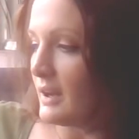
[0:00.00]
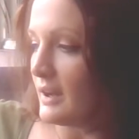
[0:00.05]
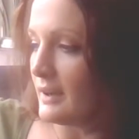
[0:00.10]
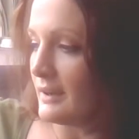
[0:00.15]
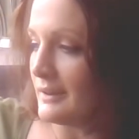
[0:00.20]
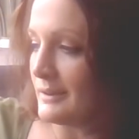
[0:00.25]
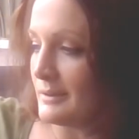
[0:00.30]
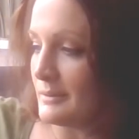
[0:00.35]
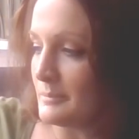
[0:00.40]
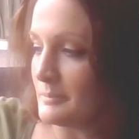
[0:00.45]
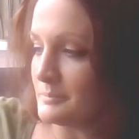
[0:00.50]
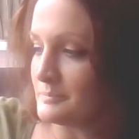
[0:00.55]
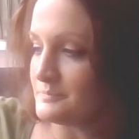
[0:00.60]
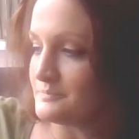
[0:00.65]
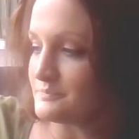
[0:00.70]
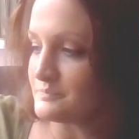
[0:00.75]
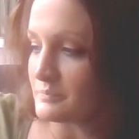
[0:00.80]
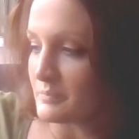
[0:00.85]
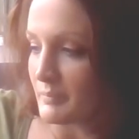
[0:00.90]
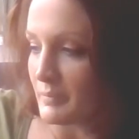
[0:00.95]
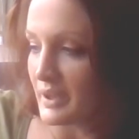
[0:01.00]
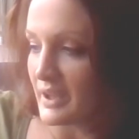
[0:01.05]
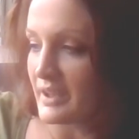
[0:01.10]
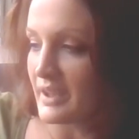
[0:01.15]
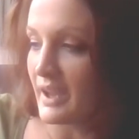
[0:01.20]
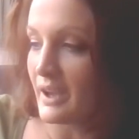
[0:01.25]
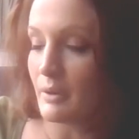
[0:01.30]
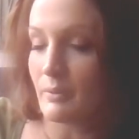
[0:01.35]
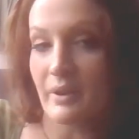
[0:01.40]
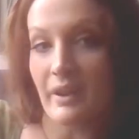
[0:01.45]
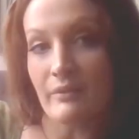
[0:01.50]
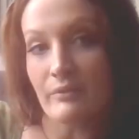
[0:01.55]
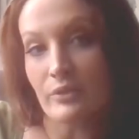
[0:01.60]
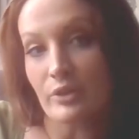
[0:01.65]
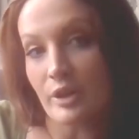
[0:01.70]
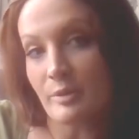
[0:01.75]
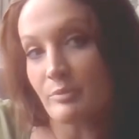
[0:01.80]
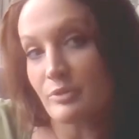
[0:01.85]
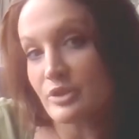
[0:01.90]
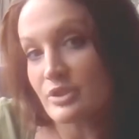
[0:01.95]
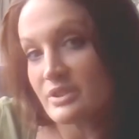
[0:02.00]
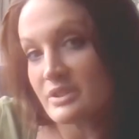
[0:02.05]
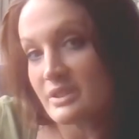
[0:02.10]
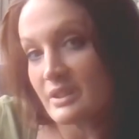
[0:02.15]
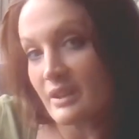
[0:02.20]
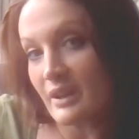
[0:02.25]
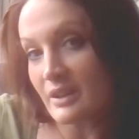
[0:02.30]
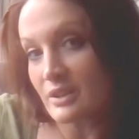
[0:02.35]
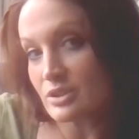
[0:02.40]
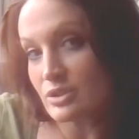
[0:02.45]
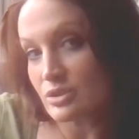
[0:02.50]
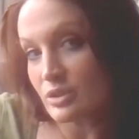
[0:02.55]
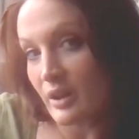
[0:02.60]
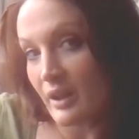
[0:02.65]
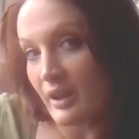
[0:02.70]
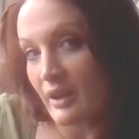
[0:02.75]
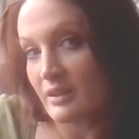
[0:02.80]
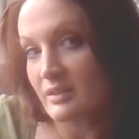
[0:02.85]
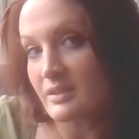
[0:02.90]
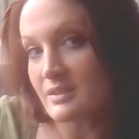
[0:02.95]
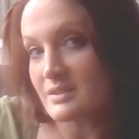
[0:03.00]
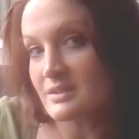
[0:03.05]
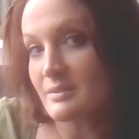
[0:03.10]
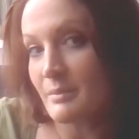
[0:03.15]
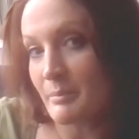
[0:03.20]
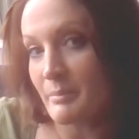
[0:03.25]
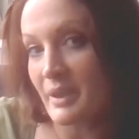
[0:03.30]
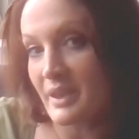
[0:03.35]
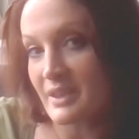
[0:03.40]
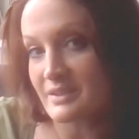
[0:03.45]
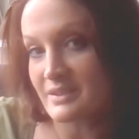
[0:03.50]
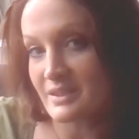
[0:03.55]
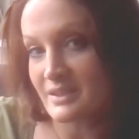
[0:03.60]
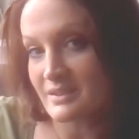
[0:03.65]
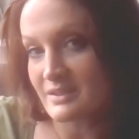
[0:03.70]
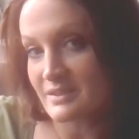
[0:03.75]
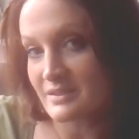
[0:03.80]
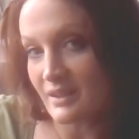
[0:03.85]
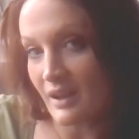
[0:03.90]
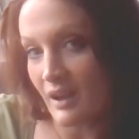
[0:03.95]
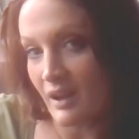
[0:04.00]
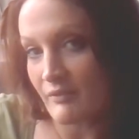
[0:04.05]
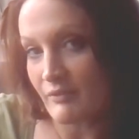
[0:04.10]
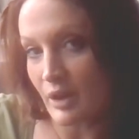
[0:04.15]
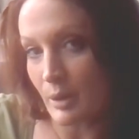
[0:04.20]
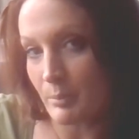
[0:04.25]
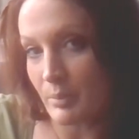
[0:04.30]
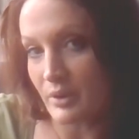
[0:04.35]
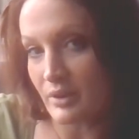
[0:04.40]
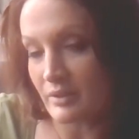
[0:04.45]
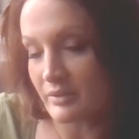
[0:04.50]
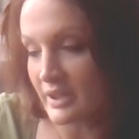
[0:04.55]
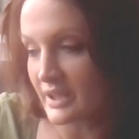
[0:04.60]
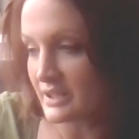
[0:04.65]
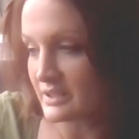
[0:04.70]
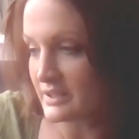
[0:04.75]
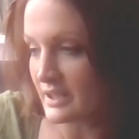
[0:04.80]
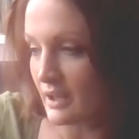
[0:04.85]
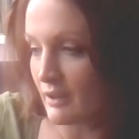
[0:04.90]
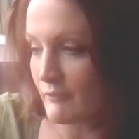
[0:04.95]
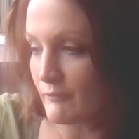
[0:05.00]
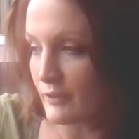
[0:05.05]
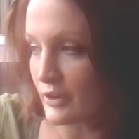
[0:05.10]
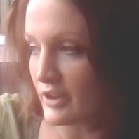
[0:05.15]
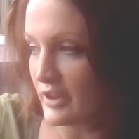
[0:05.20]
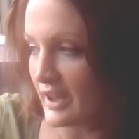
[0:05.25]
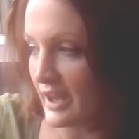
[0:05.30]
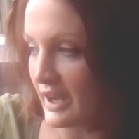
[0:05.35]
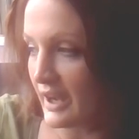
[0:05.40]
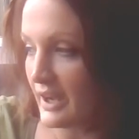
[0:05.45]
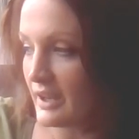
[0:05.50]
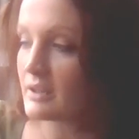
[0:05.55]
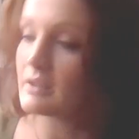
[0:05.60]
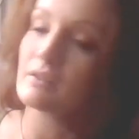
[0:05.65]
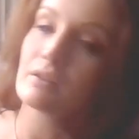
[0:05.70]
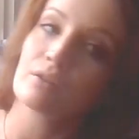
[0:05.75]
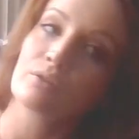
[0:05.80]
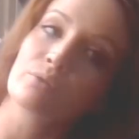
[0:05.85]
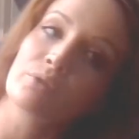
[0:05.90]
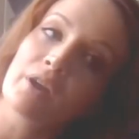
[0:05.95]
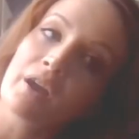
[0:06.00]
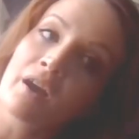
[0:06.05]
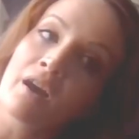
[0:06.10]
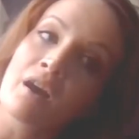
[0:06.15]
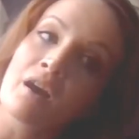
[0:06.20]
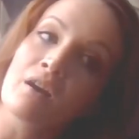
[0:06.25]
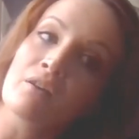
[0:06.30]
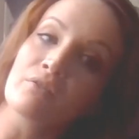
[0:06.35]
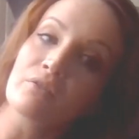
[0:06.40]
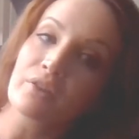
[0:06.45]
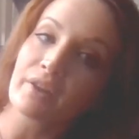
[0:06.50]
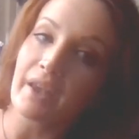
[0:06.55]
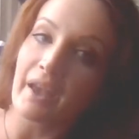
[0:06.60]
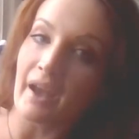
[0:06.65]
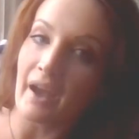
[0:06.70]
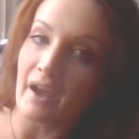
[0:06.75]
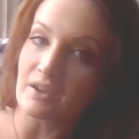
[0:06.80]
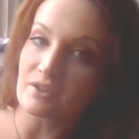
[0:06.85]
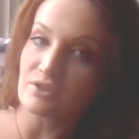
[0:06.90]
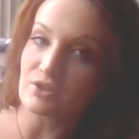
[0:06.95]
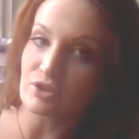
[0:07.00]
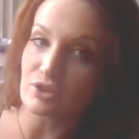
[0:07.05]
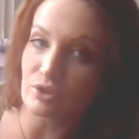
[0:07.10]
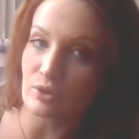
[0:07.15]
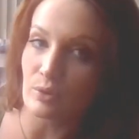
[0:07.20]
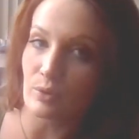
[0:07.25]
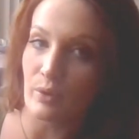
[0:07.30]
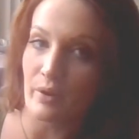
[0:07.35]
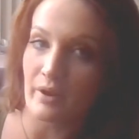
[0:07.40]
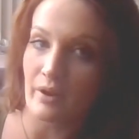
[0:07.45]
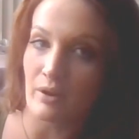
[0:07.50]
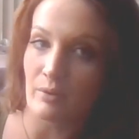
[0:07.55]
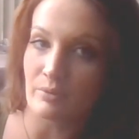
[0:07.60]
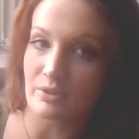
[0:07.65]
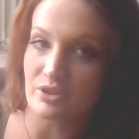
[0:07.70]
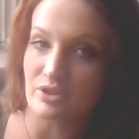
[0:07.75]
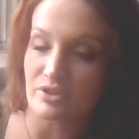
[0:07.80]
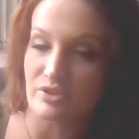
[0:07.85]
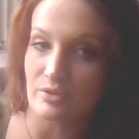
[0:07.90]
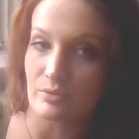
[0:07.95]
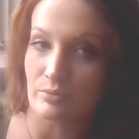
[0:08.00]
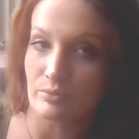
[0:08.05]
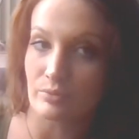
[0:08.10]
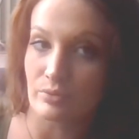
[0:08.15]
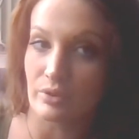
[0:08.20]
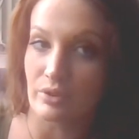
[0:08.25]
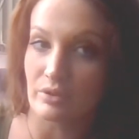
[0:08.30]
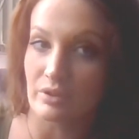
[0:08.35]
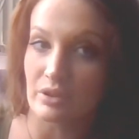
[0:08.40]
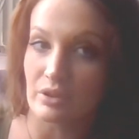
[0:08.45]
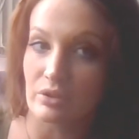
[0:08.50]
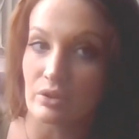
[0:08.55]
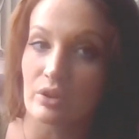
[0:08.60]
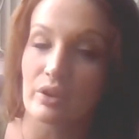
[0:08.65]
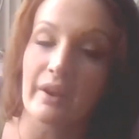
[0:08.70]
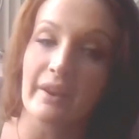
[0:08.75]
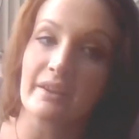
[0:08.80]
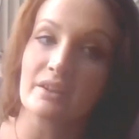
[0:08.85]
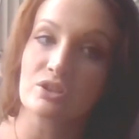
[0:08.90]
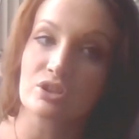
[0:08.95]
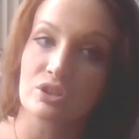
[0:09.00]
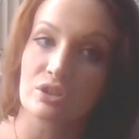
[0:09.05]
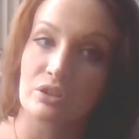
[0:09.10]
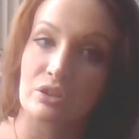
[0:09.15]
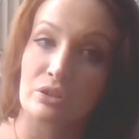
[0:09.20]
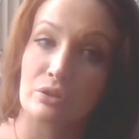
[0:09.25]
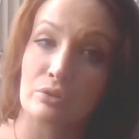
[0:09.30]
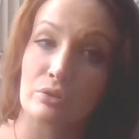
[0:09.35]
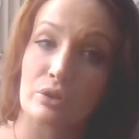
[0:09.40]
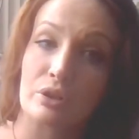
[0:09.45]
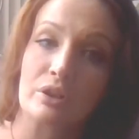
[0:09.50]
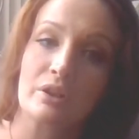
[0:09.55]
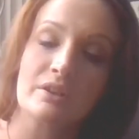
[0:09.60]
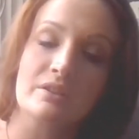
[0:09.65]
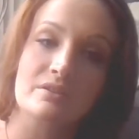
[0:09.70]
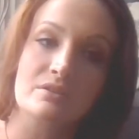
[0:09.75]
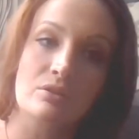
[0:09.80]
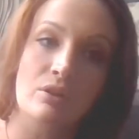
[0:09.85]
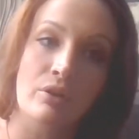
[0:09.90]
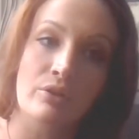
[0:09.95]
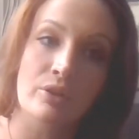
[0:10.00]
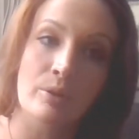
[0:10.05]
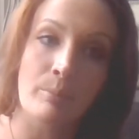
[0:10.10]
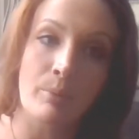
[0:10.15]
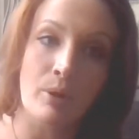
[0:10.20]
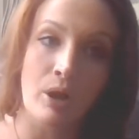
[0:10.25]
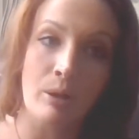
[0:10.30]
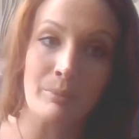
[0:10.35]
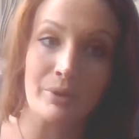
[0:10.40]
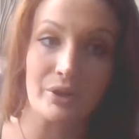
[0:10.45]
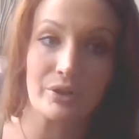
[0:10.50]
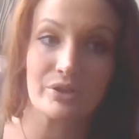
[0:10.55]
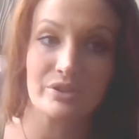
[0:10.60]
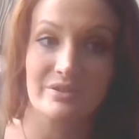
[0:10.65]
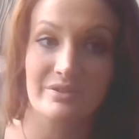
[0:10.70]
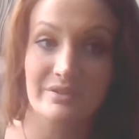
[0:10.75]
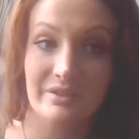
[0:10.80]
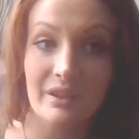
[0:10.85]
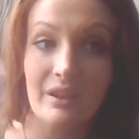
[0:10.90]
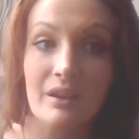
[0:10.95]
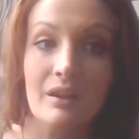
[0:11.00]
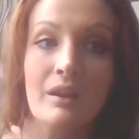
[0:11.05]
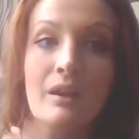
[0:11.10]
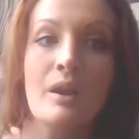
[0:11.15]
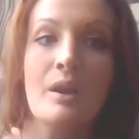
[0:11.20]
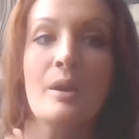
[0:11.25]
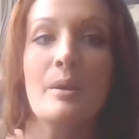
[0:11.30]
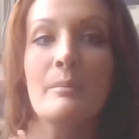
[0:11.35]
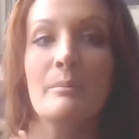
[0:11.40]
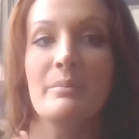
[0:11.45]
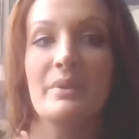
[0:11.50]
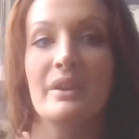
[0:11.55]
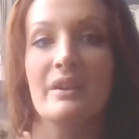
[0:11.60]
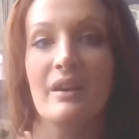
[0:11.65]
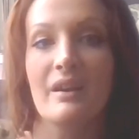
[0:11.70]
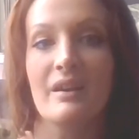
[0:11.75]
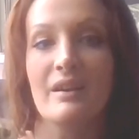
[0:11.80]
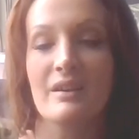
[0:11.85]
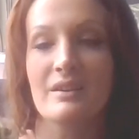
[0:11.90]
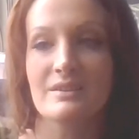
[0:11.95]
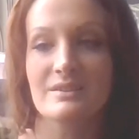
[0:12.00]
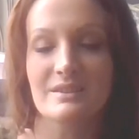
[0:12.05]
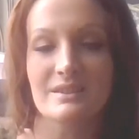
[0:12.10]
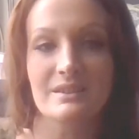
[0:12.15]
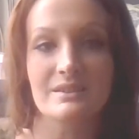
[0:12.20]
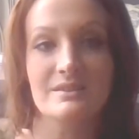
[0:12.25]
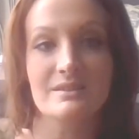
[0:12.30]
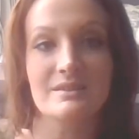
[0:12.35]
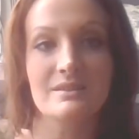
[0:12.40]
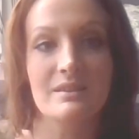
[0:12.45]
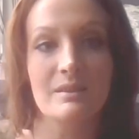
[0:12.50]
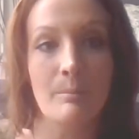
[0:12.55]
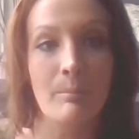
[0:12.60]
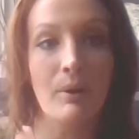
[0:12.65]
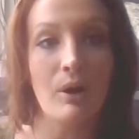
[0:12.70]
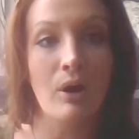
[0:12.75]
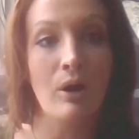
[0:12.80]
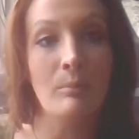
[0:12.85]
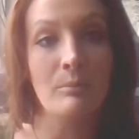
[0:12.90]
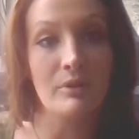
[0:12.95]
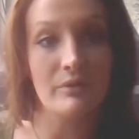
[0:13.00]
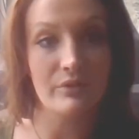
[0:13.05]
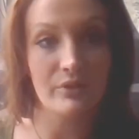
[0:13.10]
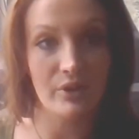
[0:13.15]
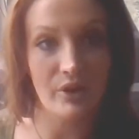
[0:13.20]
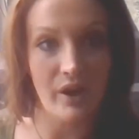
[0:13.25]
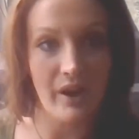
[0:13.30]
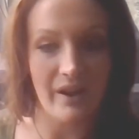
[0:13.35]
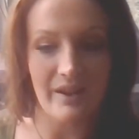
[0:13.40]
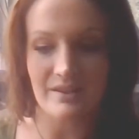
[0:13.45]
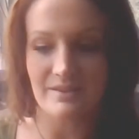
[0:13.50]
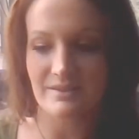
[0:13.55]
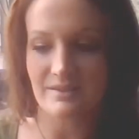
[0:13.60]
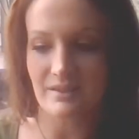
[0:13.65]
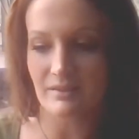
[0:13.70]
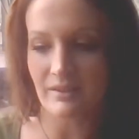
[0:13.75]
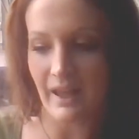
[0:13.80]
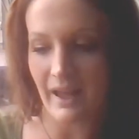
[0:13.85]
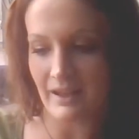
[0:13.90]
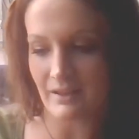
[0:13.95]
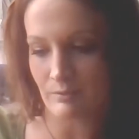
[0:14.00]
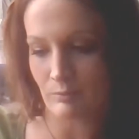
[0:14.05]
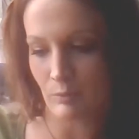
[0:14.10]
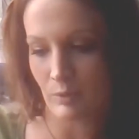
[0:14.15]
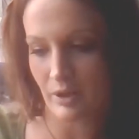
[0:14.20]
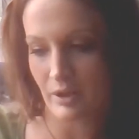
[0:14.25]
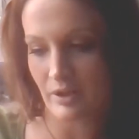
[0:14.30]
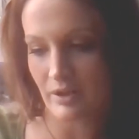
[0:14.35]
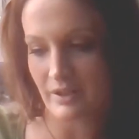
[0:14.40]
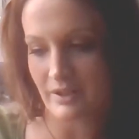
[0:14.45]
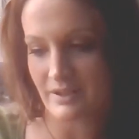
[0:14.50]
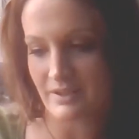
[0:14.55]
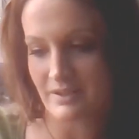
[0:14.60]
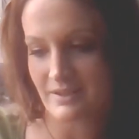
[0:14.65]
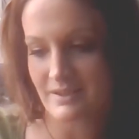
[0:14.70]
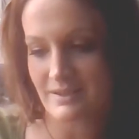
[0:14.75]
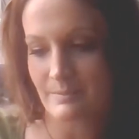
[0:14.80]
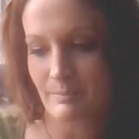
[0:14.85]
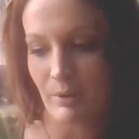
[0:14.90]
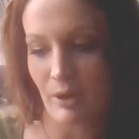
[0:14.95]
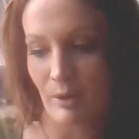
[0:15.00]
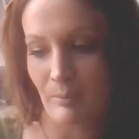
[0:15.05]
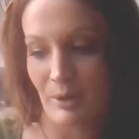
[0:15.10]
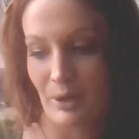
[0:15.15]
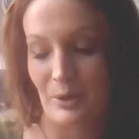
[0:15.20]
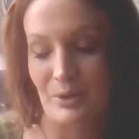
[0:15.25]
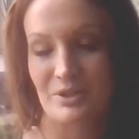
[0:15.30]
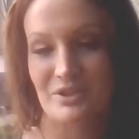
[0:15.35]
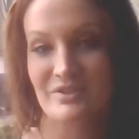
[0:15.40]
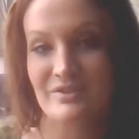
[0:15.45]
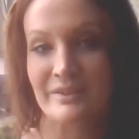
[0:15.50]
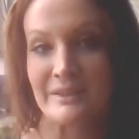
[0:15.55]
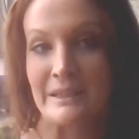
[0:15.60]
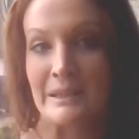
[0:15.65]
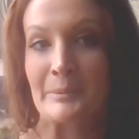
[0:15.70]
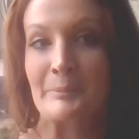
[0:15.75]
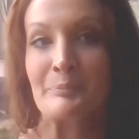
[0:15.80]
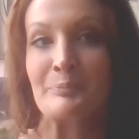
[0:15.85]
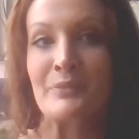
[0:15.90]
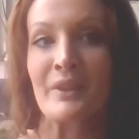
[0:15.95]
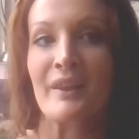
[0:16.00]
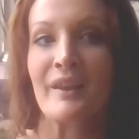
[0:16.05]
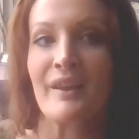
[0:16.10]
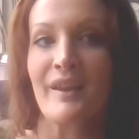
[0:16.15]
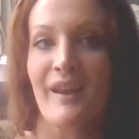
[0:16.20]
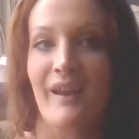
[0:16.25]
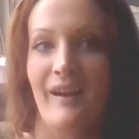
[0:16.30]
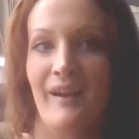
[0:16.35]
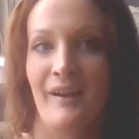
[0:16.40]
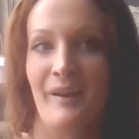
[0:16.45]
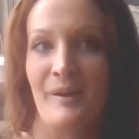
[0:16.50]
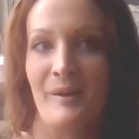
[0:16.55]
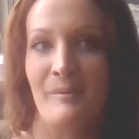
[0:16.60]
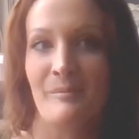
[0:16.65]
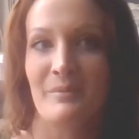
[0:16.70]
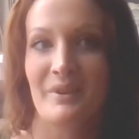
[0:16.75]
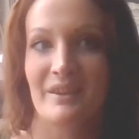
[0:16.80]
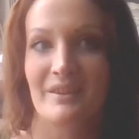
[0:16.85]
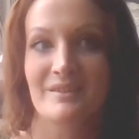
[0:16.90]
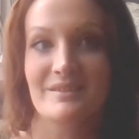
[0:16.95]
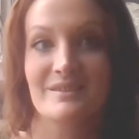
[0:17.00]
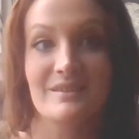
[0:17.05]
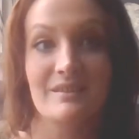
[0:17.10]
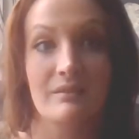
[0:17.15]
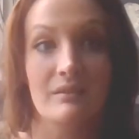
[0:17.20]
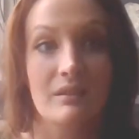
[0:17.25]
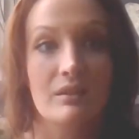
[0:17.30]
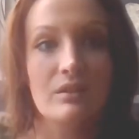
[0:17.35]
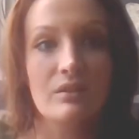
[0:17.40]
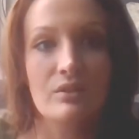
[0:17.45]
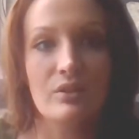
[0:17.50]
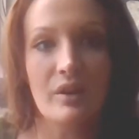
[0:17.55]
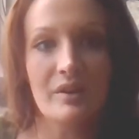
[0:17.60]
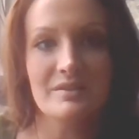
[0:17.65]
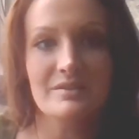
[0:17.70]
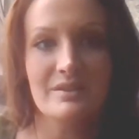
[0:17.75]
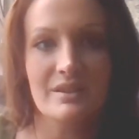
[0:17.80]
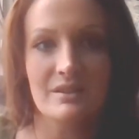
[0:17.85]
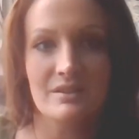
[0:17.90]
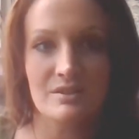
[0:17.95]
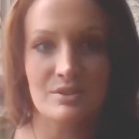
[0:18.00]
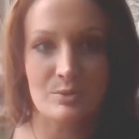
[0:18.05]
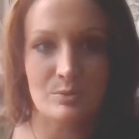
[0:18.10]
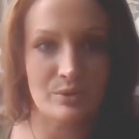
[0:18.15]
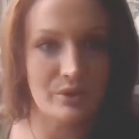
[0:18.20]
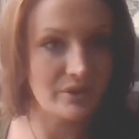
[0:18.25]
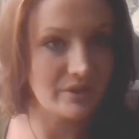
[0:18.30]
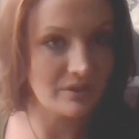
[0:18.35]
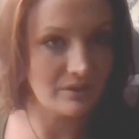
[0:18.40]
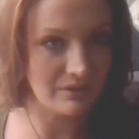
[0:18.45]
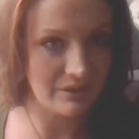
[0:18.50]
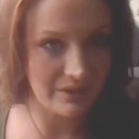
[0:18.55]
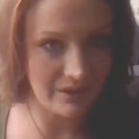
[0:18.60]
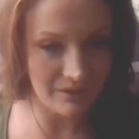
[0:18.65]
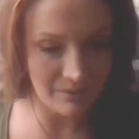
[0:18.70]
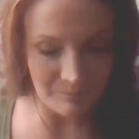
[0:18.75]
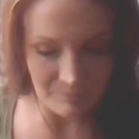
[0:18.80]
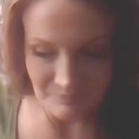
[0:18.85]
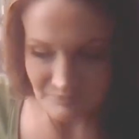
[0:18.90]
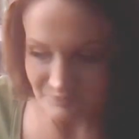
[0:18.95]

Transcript: But yeah, we have grapefruit seed extract. It's amazing stuff. I'll put a link down for that. We have castor oil, which is a really good ancient healer. It's called the Palma Christi because it is the palm of Christ. The Latin word is Palma Christi because Christ's hands were healing.